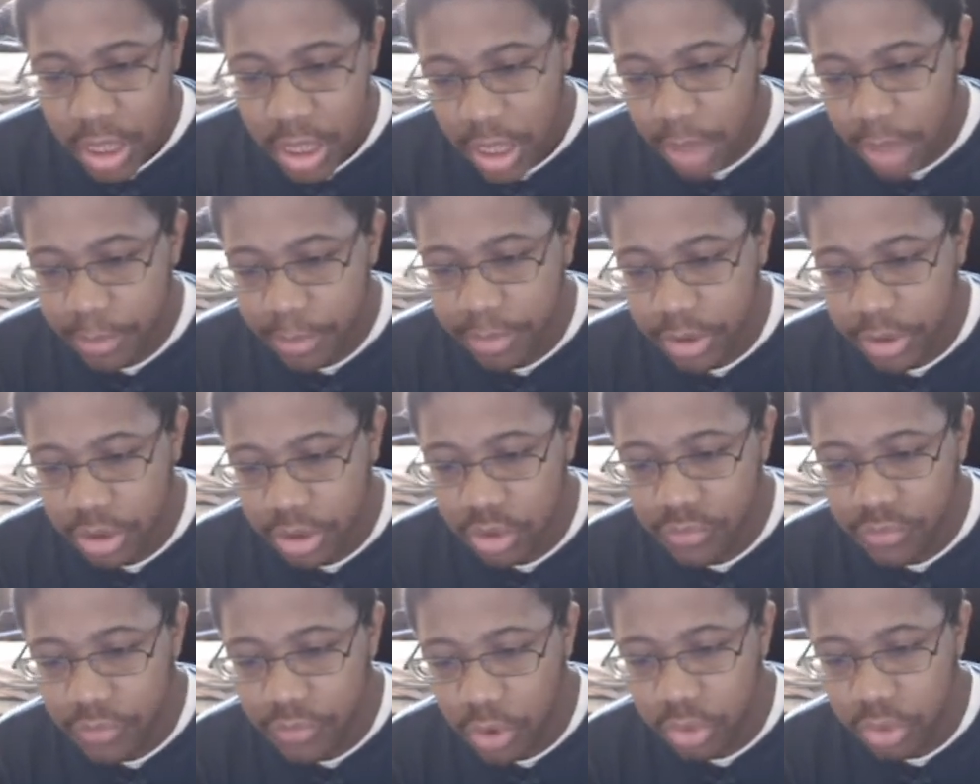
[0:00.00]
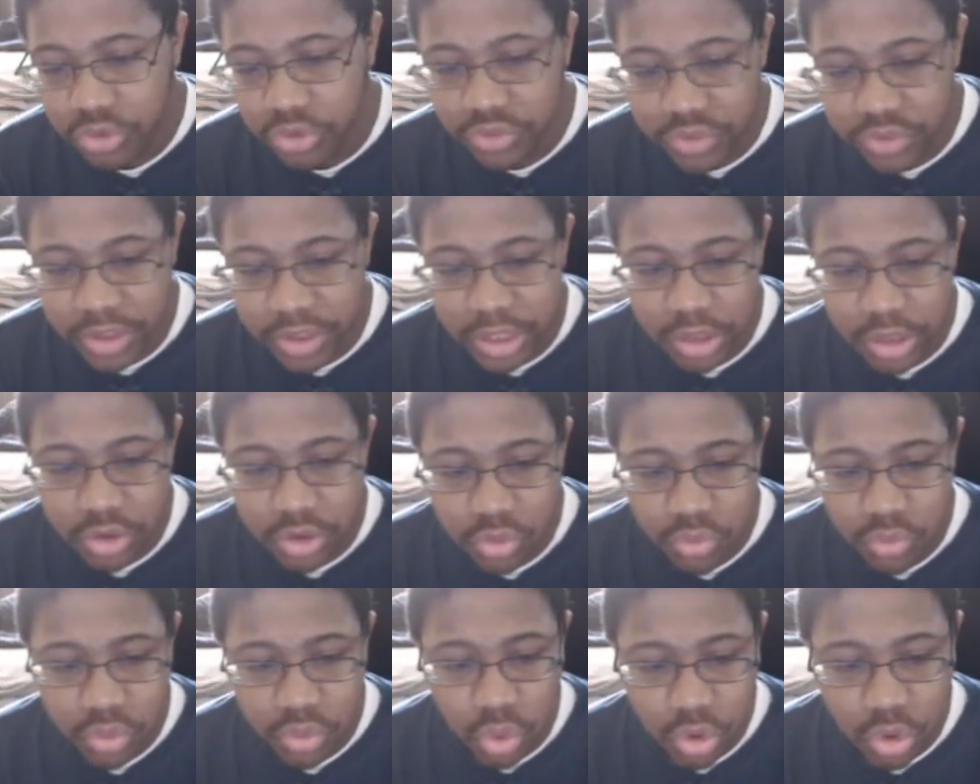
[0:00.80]
and political foes seeking to
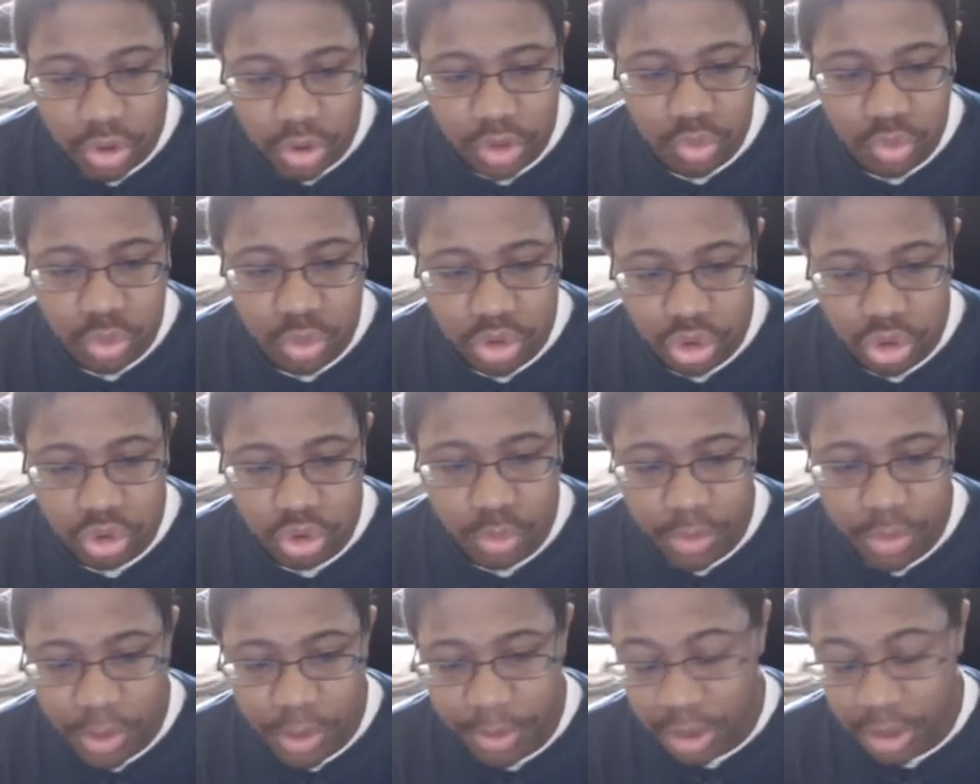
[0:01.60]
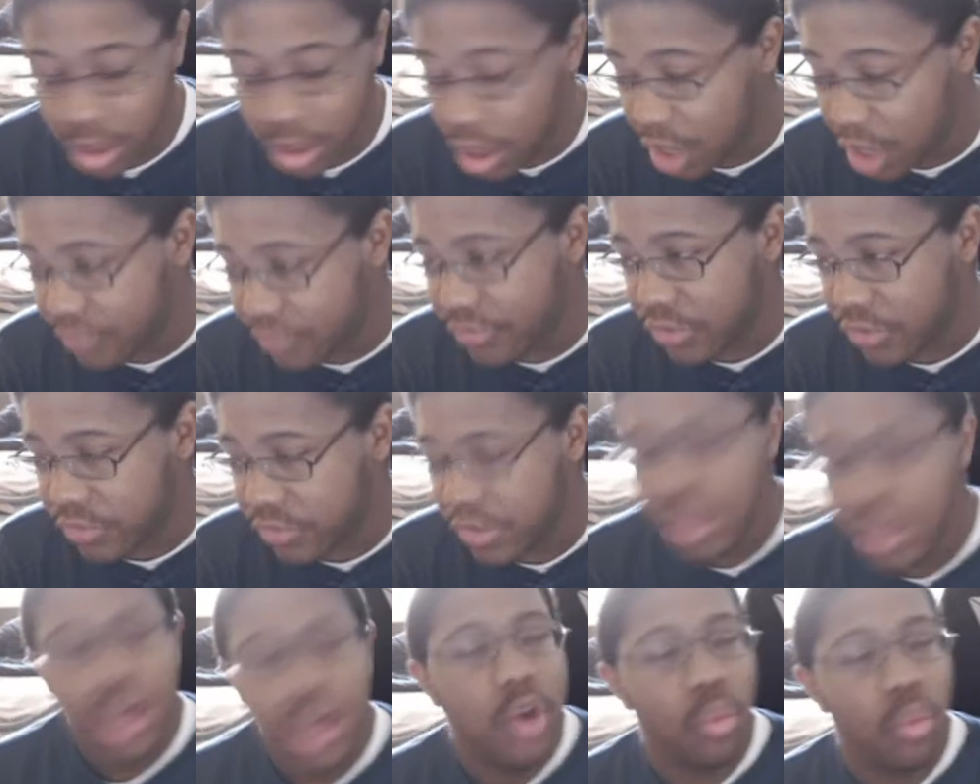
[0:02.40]
thwart his return to public office,
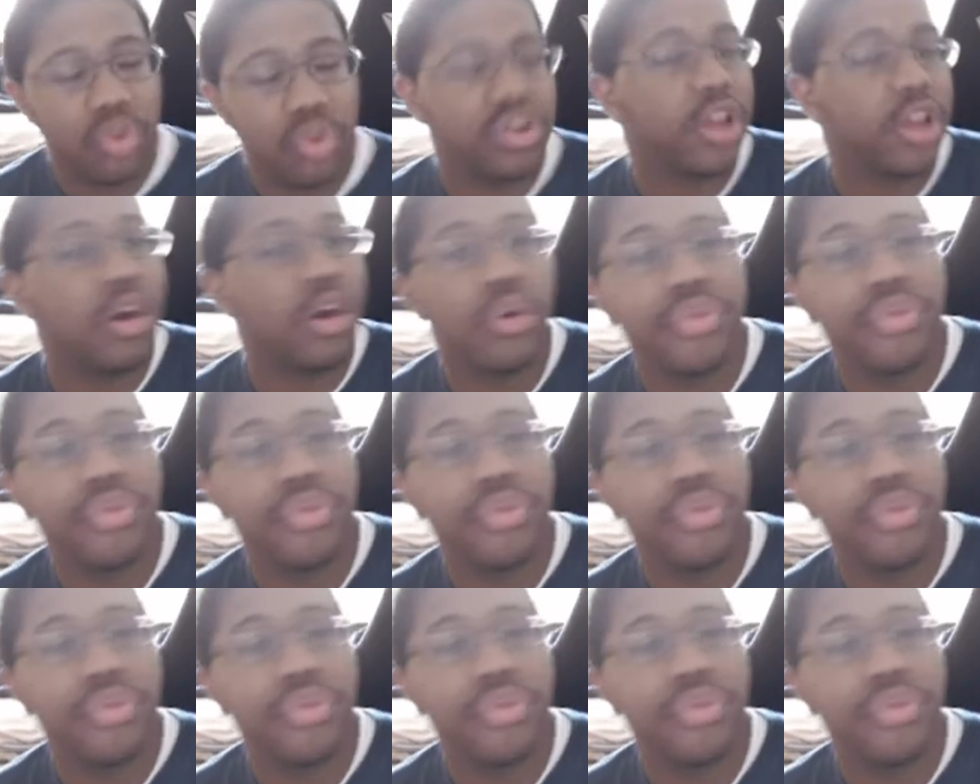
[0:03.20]
which I don't